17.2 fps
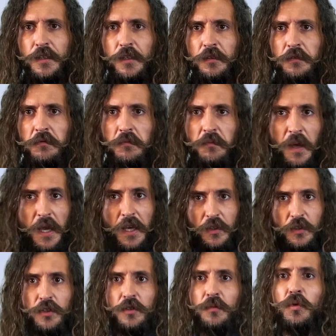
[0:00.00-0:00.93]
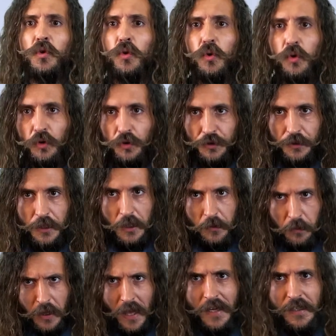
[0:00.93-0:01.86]
and made some rules, did
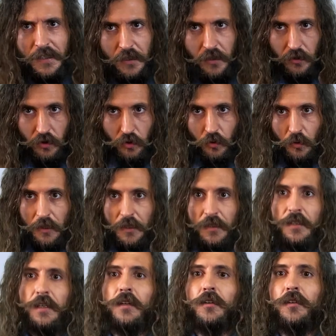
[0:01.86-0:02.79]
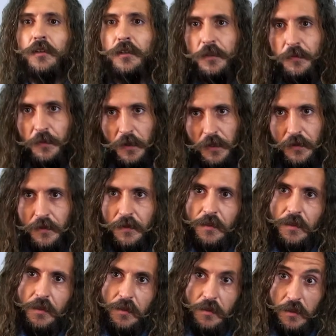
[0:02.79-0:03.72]
plenty to excel the
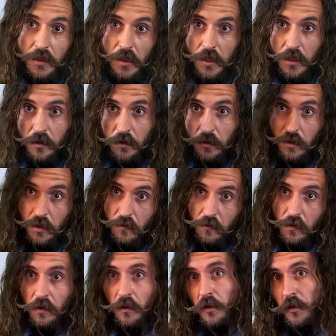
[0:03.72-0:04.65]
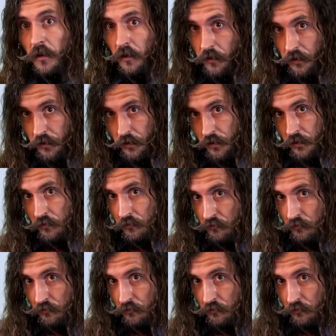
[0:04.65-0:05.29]
species, yet never learned